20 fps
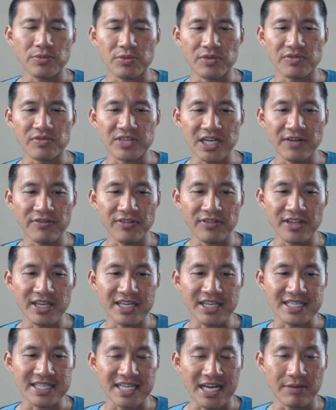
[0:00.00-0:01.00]
we've definitely
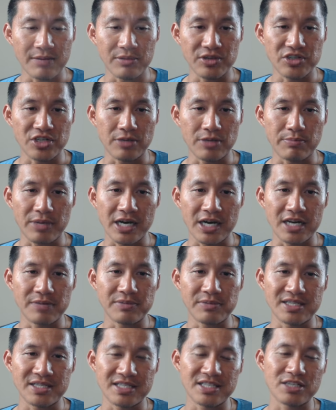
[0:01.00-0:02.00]
established a bottom
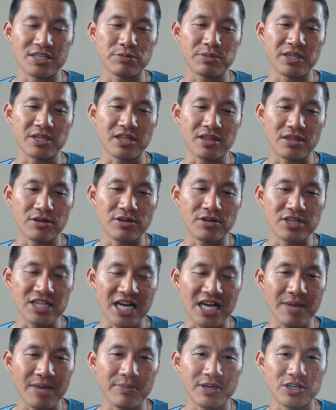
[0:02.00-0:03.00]
because this will be the third
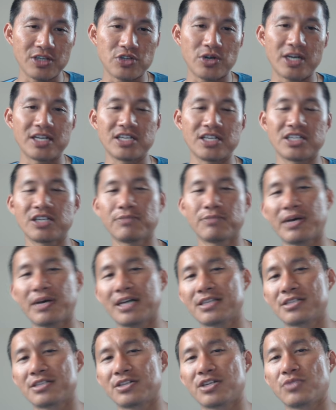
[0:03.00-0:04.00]
time it tried to dip
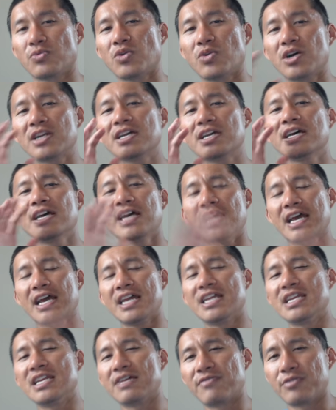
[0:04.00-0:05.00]
past 31
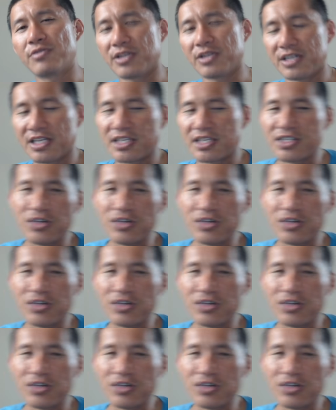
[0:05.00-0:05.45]
and it never really did.